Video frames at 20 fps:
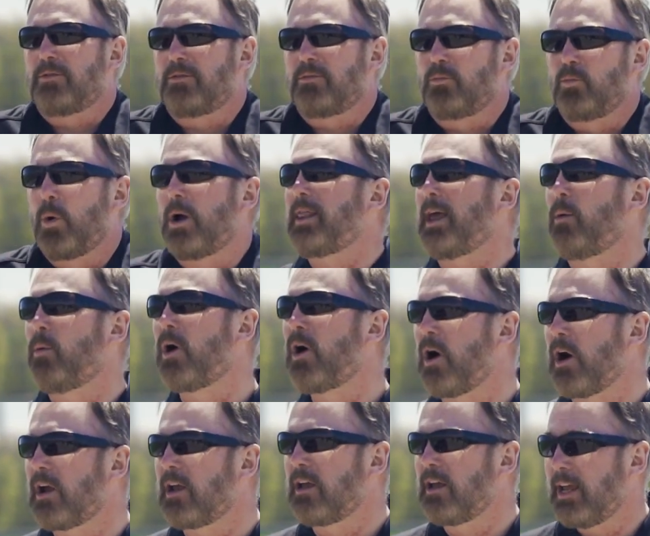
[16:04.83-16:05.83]
where they
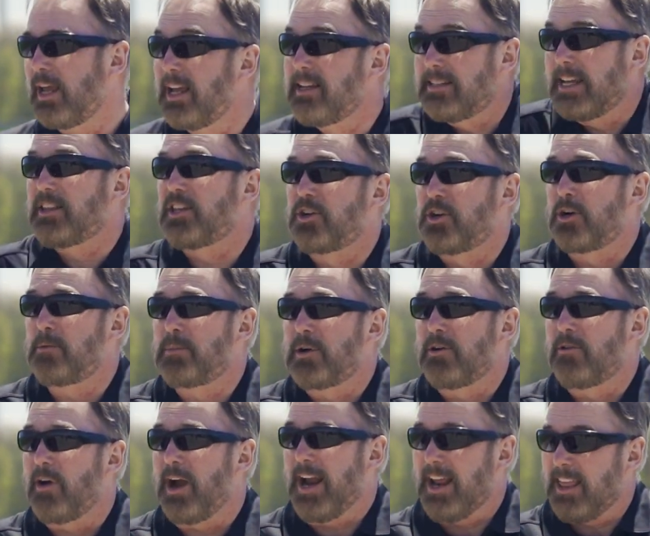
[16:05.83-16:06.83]
work is at the Nürburgring.